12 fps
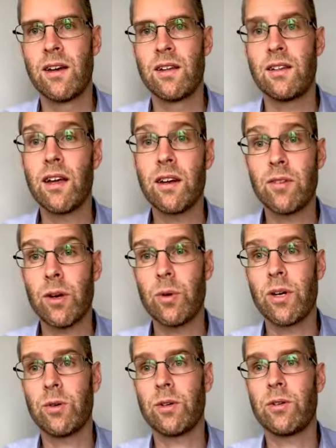None of our
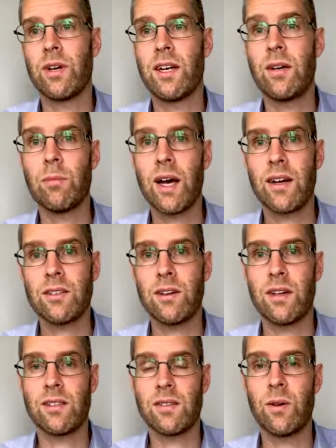work would create impact on
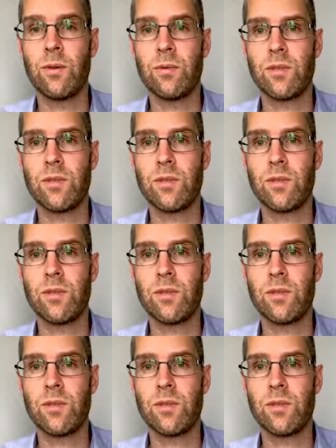its own,